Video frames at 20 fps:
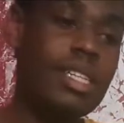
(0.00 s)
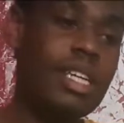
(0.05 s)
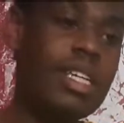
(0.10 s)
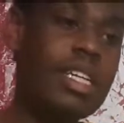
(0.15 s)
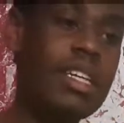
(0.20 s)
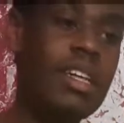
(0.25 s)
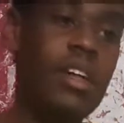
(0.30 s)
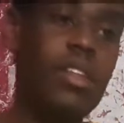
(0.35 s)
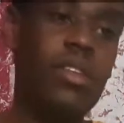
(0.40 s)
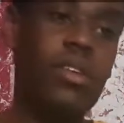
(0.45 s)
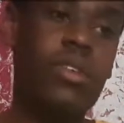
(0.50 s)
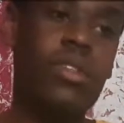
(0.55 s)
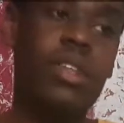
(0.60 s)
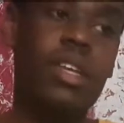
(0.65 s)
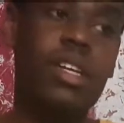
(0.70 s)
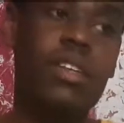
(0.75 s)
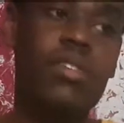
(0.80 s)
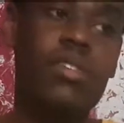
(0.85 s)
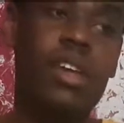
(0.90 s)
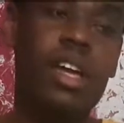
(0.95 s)
any other
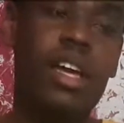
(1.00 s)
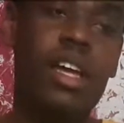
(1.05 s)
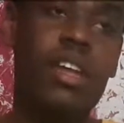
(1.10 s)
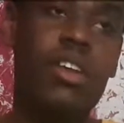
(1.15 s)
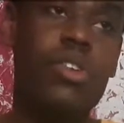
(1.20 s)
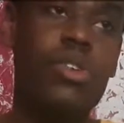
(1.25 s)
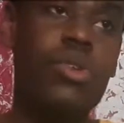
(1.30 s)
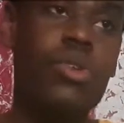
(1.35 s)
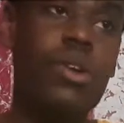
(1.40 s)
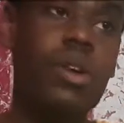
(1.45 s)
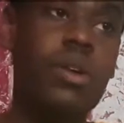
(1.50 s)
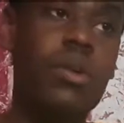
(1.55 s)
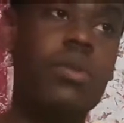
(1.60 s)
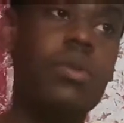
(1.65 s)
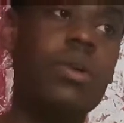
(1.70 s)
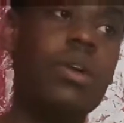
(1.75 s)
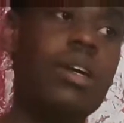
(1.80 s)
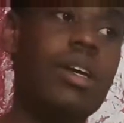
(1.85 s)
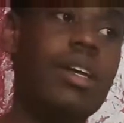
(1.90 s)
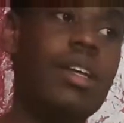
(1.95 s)
things that you know
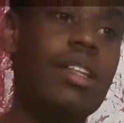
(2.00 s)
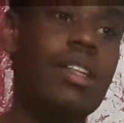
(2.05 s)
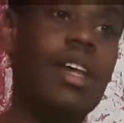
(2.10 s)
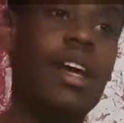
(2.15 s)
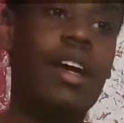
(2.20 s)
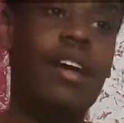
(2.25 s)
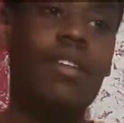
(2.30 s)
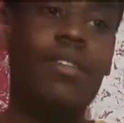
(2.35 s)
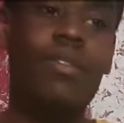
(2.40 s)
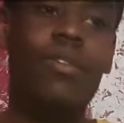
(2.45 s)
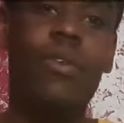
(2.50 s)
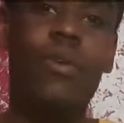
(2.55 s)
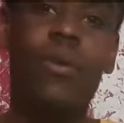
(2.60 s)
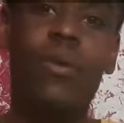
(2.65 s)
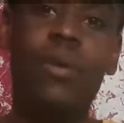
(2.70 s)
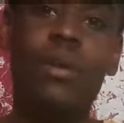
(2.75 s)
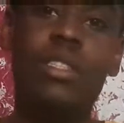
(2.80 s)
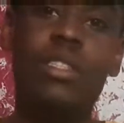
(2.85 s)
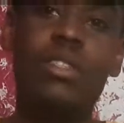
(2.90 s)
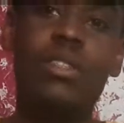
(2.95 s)
that
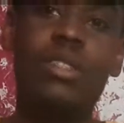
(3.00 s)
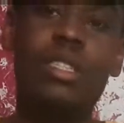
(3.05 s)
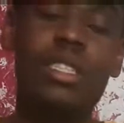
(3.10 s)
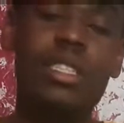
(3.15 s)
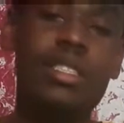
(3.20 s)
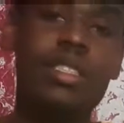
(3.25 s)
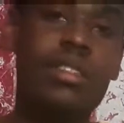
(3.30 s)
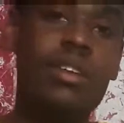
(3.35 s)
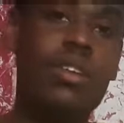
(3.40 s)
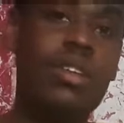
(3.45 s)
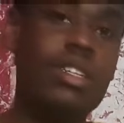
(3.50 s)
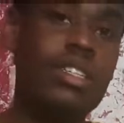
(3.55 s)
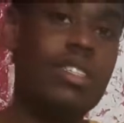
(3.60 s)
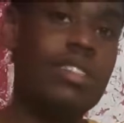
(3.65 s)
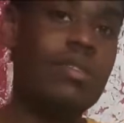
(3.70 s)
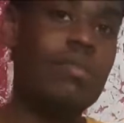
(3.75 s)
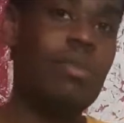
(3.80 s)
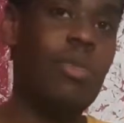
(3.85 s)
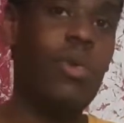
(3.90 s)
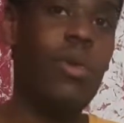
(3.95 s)
for choosing a salt is
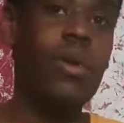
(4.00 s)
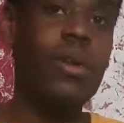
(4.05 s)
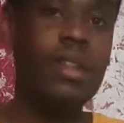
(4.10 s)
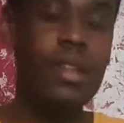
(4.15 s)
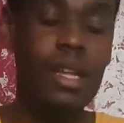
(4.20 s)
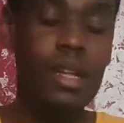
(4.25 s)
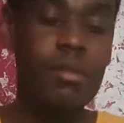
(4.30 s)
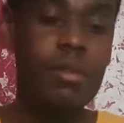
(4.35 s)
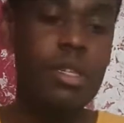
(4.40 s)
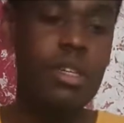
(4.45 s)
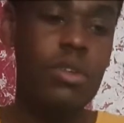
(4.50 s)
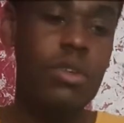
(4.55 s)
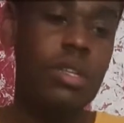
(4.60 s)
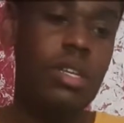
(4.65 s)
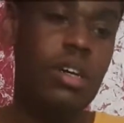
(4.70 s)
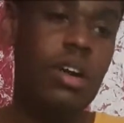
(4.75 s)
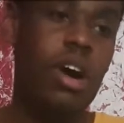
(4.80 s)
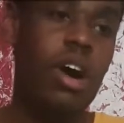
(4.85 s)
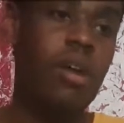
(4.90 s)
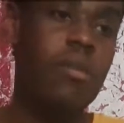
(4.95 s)
important, let me know in
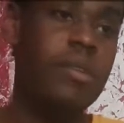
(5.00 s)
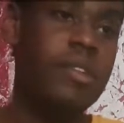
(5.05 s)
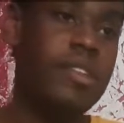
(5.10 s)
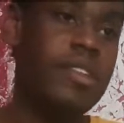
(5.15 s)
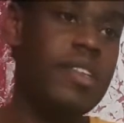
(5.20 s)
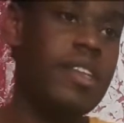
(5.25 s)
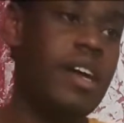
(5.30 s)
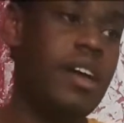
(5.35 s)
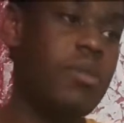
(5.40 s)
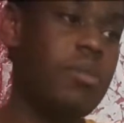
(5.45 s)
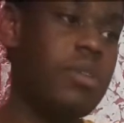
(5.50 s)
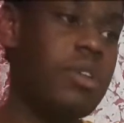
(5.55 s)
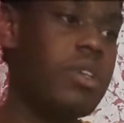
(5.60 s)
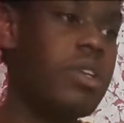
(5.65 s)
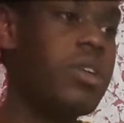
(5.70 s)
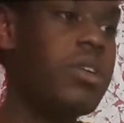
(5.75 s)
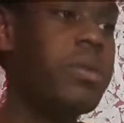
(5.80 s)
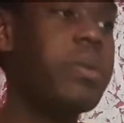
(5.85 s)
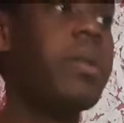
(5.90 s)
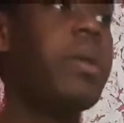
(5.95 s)
the comments down
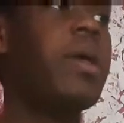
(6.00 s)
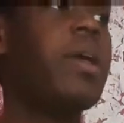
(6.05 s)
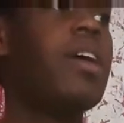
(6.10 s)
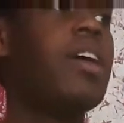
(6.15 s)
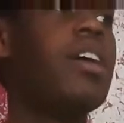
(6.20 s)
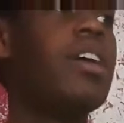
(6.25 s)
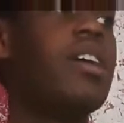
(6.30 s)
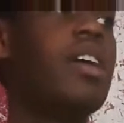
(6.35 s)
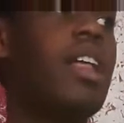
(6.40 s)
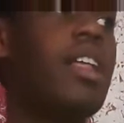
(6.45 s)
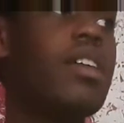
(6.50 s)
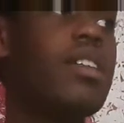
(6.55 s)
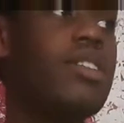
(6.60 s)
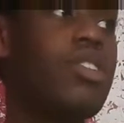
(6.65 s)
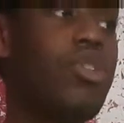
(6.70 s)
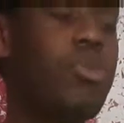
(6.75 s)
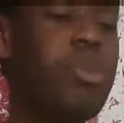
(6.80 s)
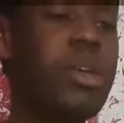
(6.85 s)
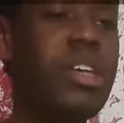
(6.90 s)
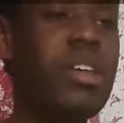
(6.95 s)
below, because
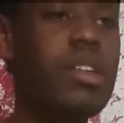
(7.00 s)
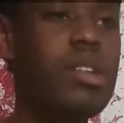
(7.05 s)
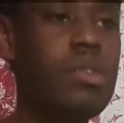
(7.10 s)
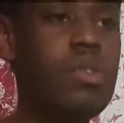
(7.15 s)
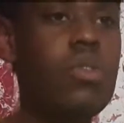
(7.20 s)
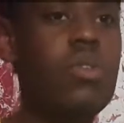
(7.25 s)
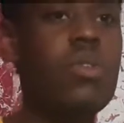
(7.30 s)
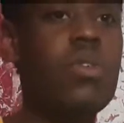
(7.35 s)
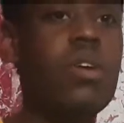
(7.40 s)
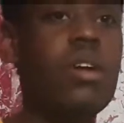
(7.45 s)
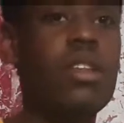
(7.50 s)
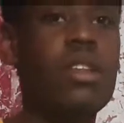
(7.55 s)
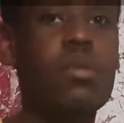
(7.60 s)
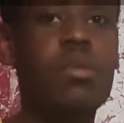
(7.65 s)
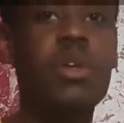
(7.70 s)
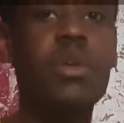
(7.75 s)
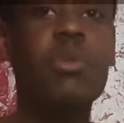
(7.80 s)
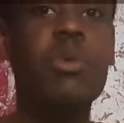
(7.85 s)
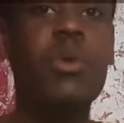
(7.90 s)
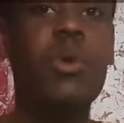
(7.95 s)
it'd be useful for other
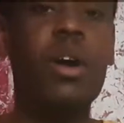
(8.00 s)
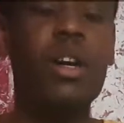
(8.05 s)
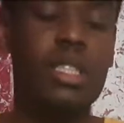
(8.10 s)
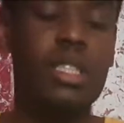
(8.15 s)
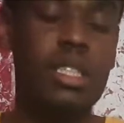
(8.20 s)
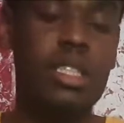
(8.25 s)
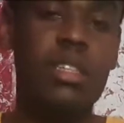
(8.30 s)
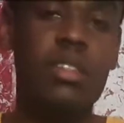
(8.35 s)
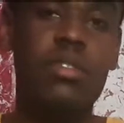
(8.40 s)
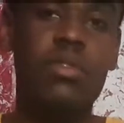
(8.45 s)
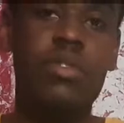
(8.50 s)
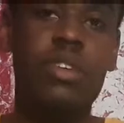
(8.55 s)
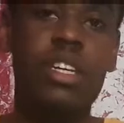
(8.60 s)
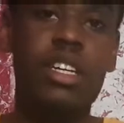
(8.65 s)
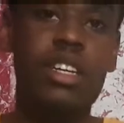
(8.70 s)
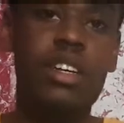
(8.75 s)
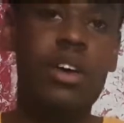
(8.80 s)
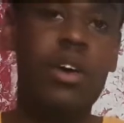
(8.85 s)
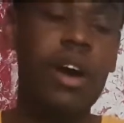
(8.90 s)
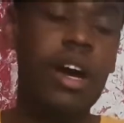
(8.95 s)
people watching this
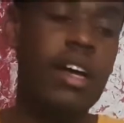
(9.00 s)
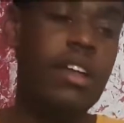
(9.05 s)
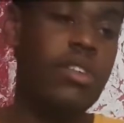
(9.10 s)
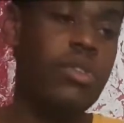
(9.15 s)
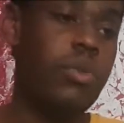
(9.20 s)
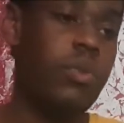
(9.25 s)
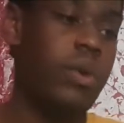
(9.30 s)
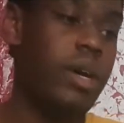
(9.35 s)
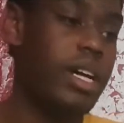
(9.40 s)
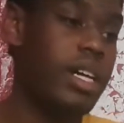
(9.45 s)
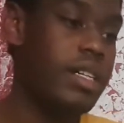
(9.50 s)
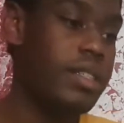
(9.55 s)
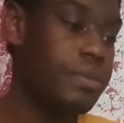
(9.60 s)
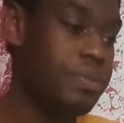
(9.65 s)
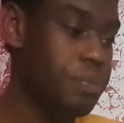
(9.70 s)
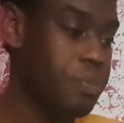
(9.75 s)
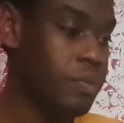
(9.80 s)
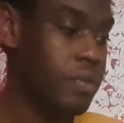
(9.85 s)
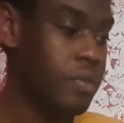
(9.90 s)
video as well.